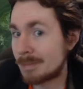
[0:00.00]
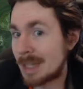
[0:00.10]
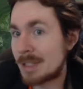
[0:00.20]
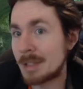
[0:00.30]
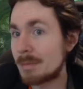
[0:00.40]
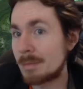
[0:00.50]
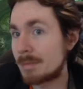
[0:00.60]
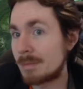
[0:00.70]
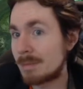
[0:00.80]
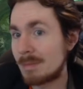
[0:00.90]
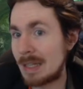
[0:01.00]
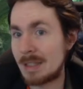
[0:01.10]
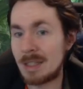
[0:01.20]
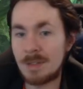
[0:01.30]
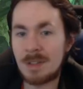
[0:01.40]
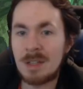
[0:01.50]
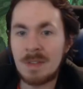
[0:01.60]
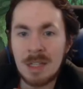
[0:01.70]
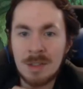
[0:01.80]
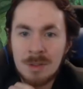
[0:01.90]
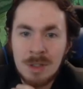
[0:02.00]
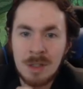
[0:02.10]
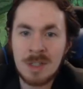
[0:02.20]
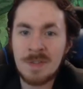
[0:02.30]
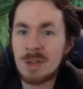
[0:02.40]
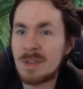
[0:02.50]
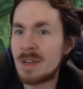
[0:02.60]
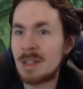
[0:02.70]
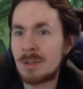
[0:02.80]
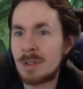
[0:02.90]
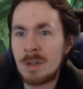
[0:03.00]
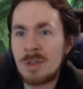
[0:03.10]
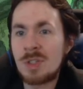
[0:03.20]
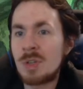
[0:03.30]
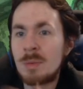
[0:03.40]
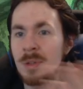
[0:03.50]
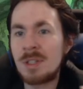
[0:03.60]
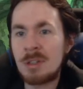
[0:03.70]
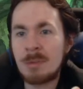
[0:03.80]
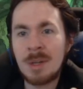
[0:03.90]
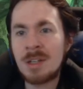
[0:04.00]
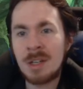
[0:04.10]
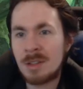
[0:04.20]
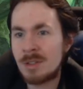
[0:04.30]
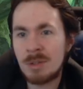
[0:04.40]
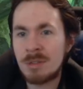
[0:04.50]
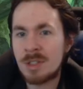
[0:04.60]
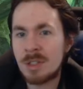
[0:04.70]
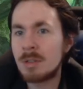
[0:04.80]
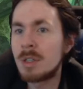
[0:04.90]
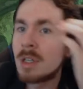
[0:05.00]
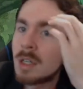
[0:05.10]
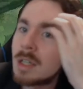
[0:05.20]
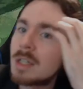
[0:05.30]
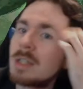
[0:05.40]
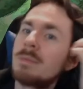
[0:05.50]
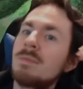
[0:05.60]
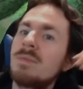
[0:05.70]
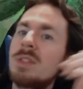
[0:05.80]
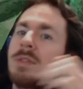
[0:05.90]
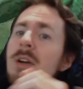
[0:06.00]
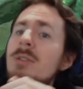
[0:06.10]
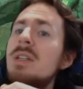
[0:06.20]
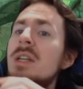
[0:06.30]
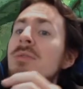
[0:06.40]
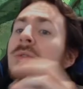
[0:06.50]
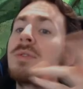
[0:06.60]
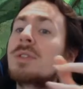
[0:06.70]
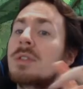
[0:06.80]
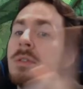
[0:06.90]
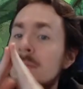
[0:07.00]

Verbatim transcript: That's it. That's it. If you have any learn cards. If you don't have any learn cards, don't put this in your main deck. There's no reason to. Um, Devouring Tendrils.